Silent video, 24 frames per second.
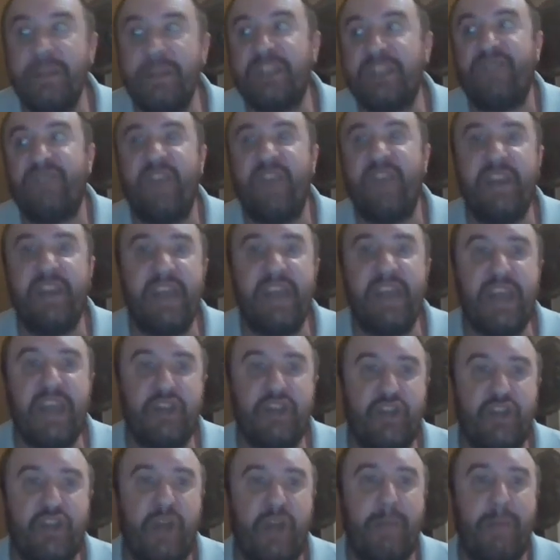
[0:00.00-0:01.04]
it's
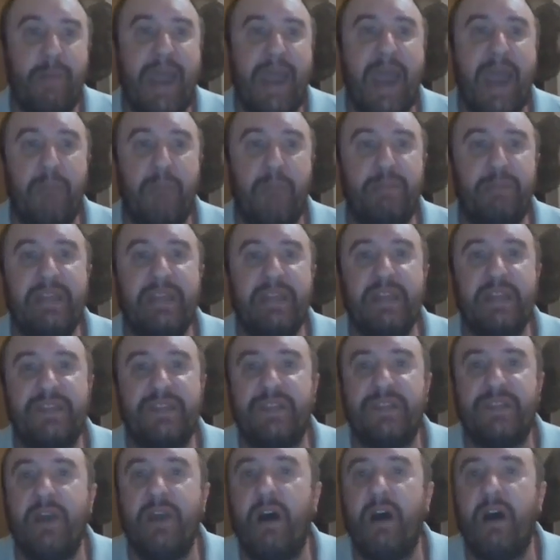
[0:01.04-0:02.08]
finished, I'm happy it's
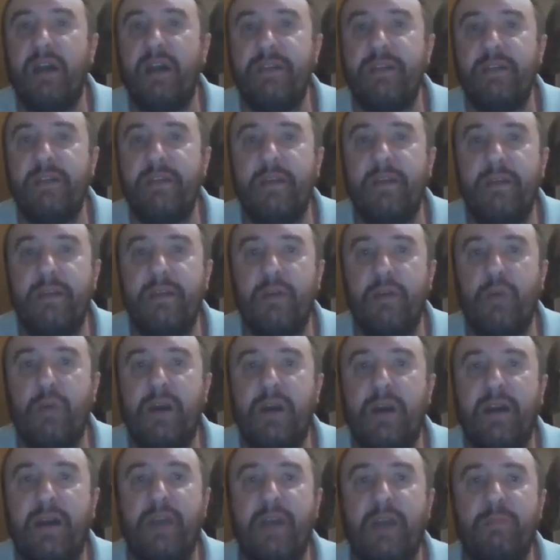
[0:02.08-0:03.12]
done. You know
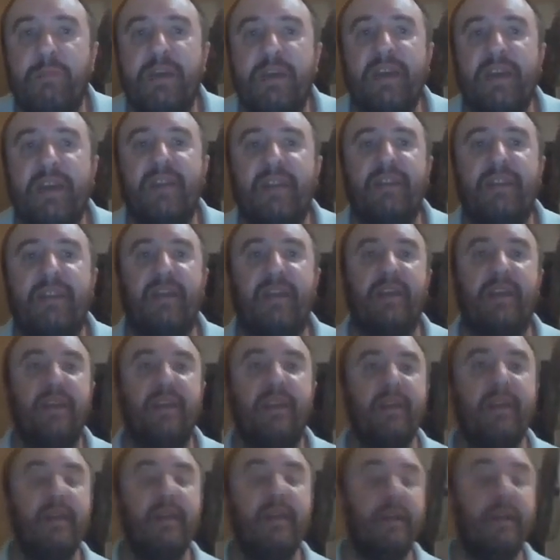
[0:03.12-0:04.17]
what I mean? Like,
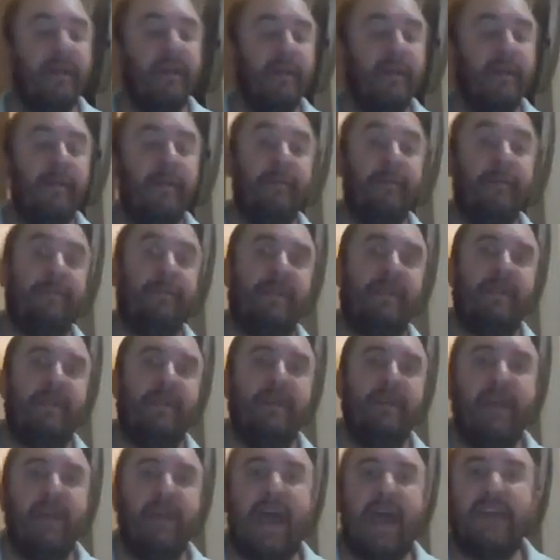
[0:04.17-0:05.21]

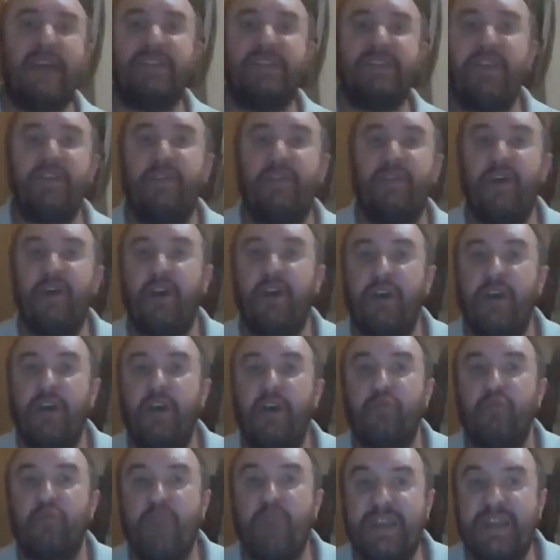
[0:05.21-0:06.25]
as
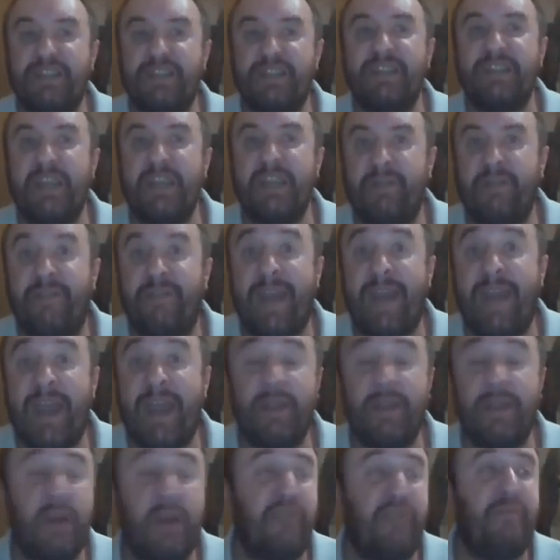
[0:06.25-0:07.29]
a wrestling
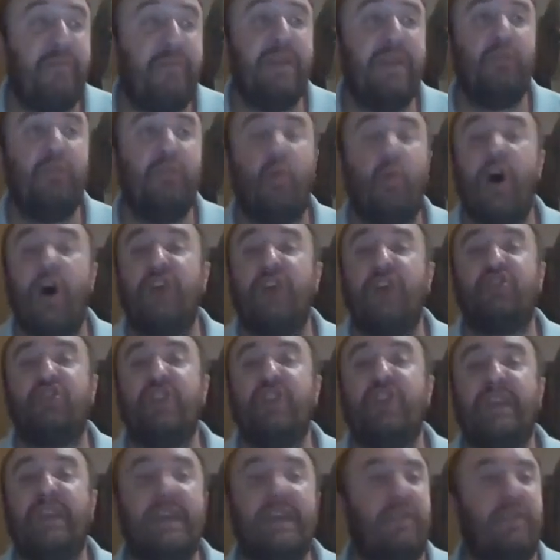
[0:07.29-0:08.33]
fan, I've been
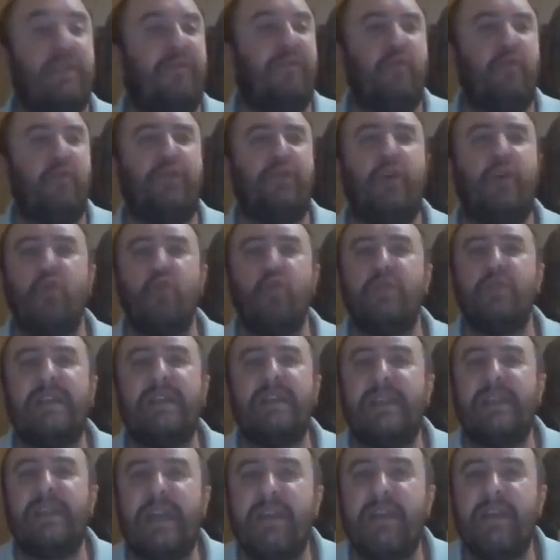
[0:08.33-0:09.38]
watching it for 30
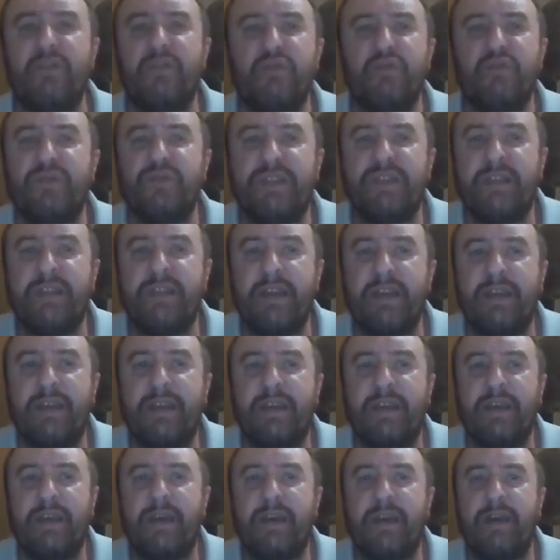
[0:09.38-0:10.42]
years. Like,
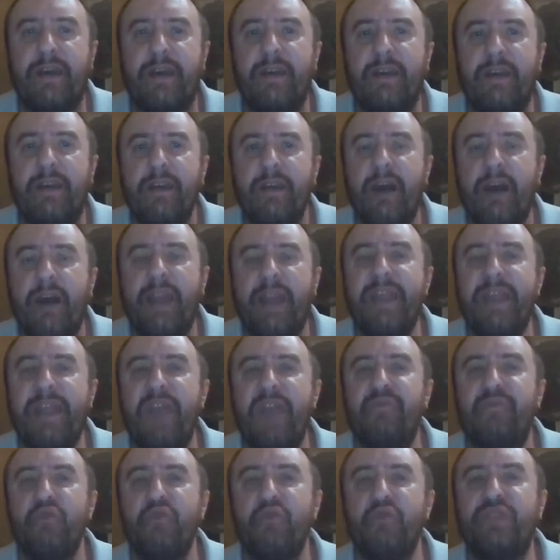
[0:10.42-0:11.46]
I
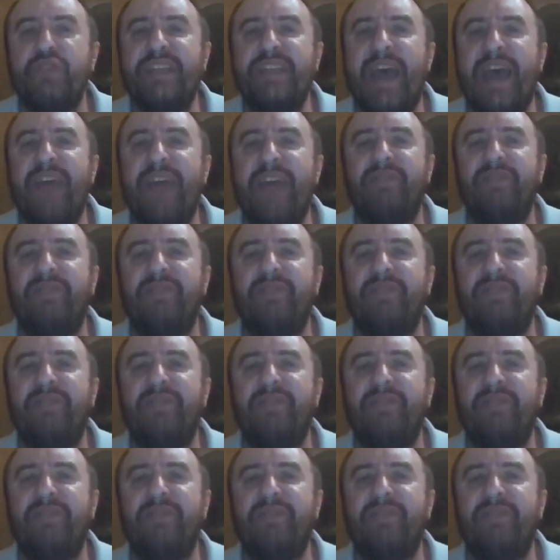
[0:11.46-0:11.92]
never sat